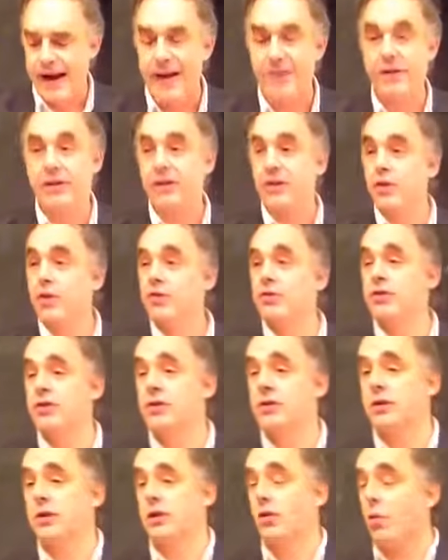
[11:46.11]
And that
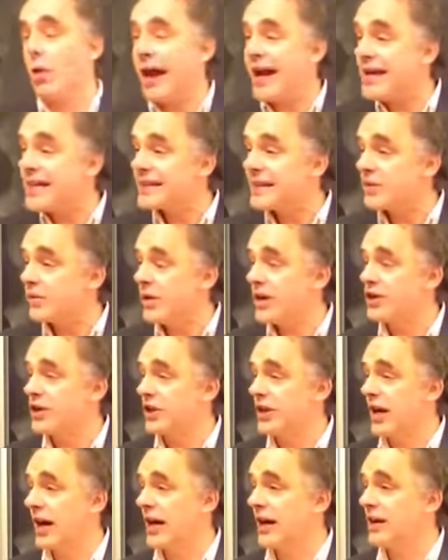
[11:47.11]
those, the ways in which
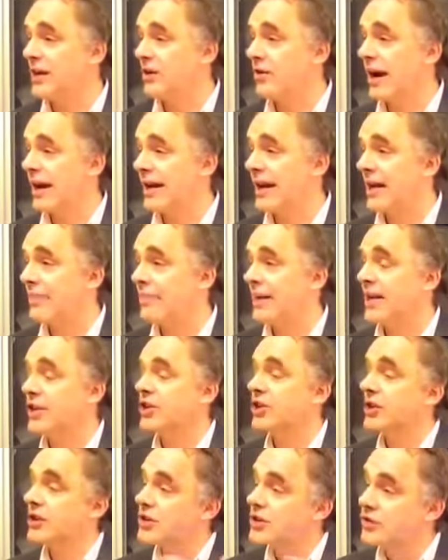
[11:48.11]
it guided your
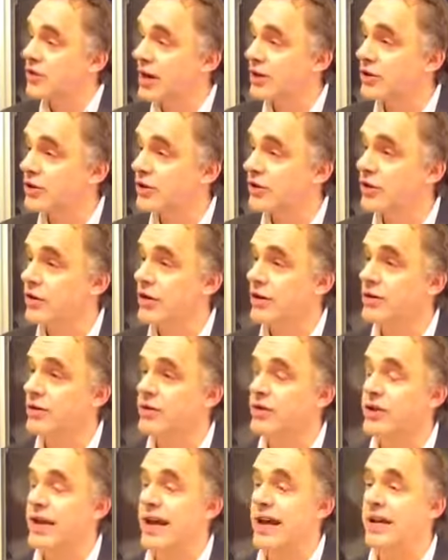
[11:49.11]
adaptation and structured your
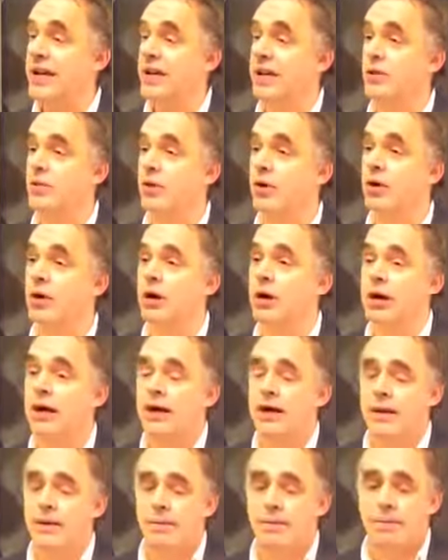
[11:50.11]
understanding were
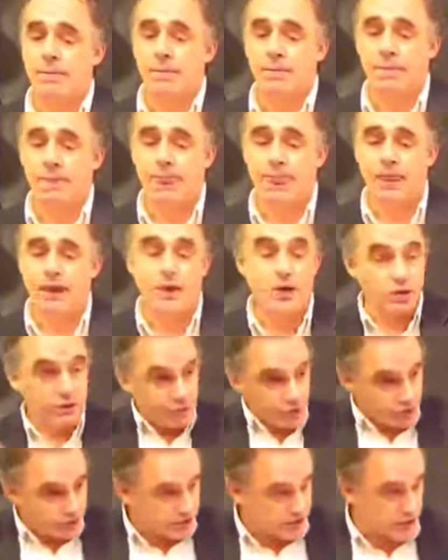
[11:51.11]

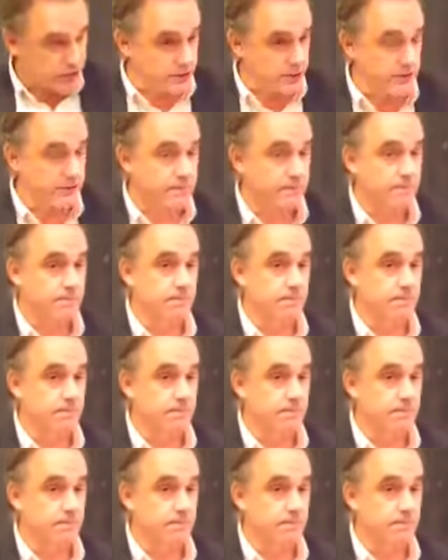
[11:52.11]
universal,